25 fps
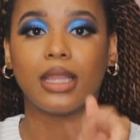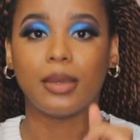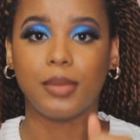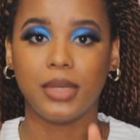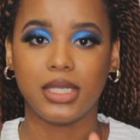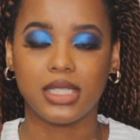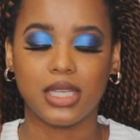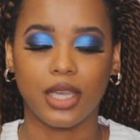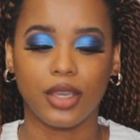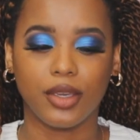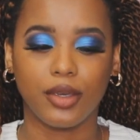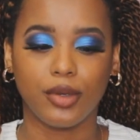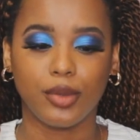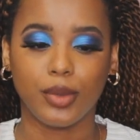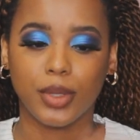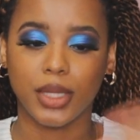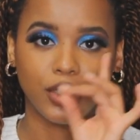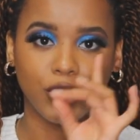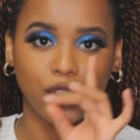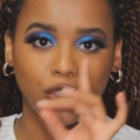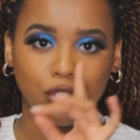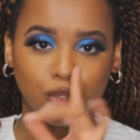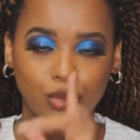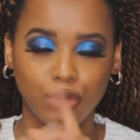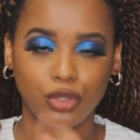me tell you,
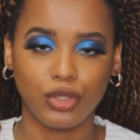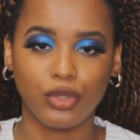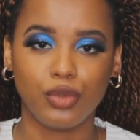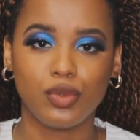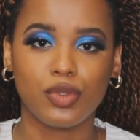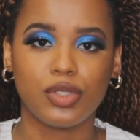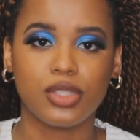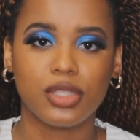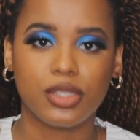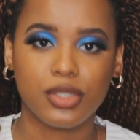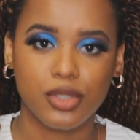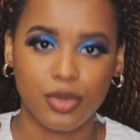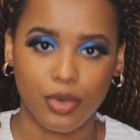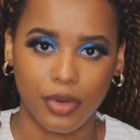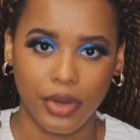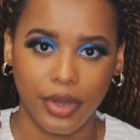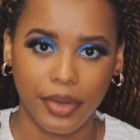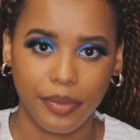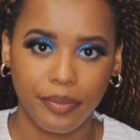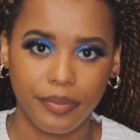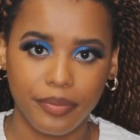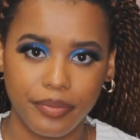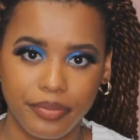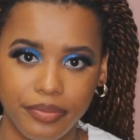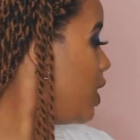you use the
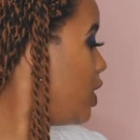scrub,